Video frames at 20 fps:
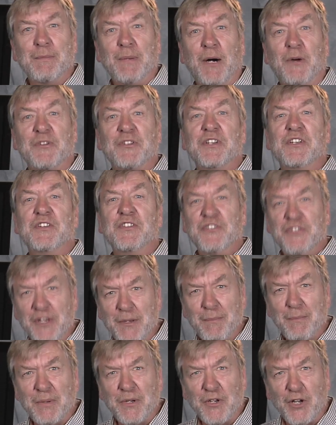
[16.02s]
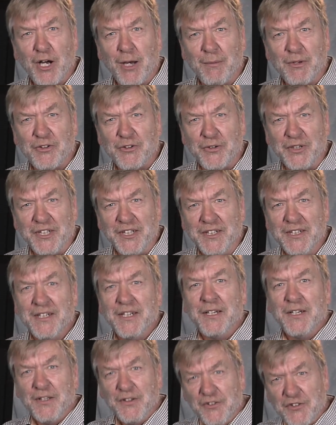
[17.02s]
about tympanometry.
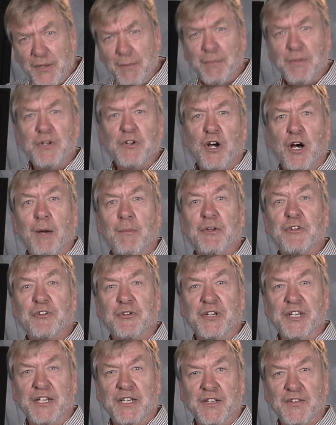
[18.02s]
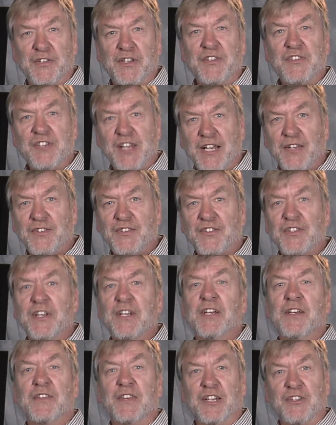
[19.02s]
Tympanometry is a test
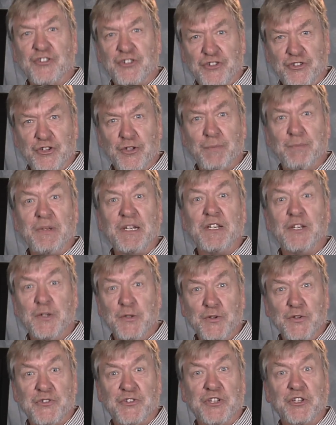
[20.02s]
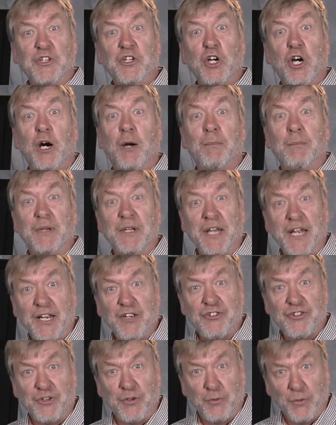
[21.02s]
that should be used in
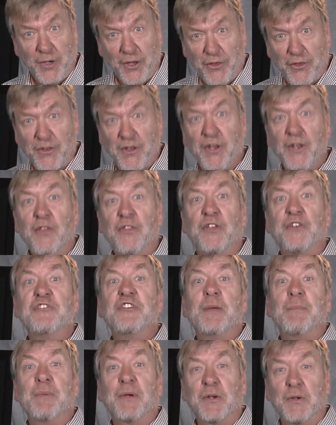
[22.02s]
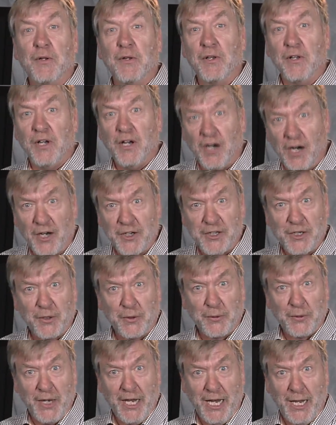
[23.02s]
combination with the typical
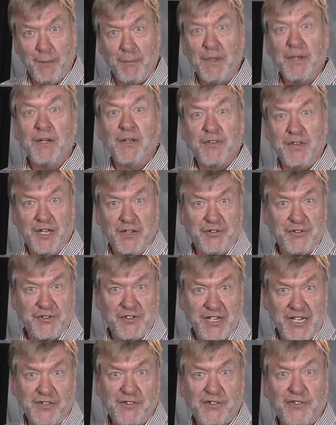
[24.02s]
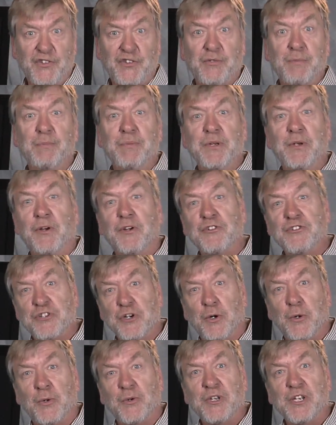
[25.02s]
audiogram that tests pure
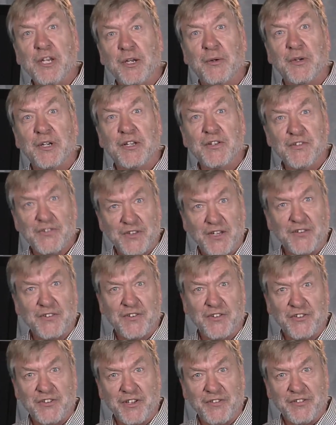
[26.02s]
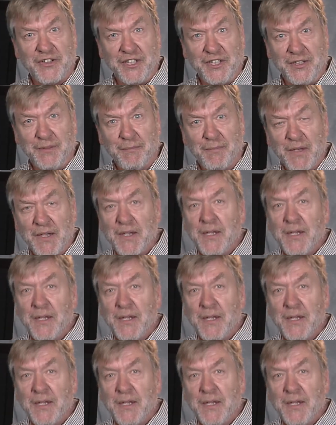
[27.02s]
tone hearing sensitivity.